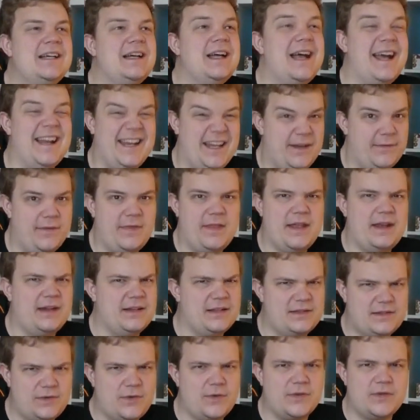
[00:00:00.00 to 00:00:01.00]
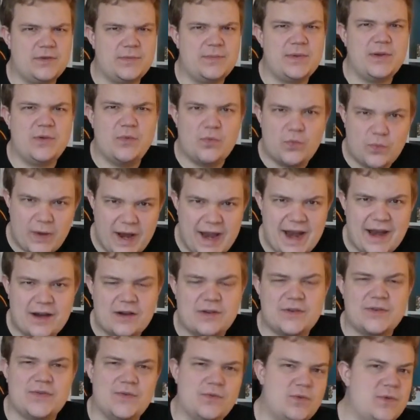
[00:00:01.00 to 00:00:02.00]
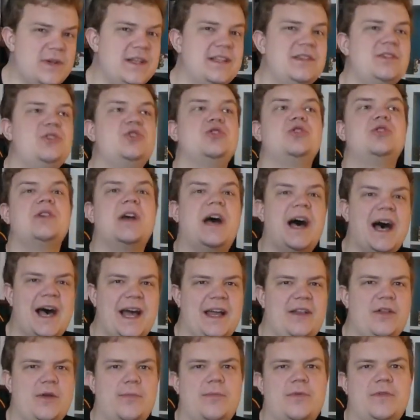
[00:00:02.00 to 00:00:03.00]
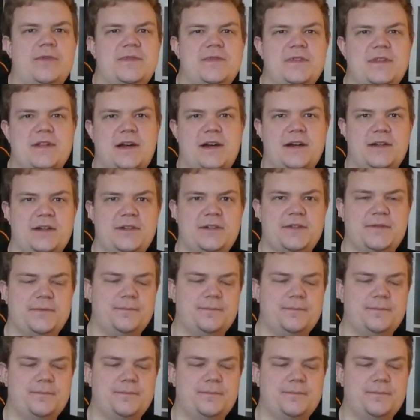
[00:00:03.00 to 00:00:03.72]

and even then it's going to be rare to reach a high number of stars.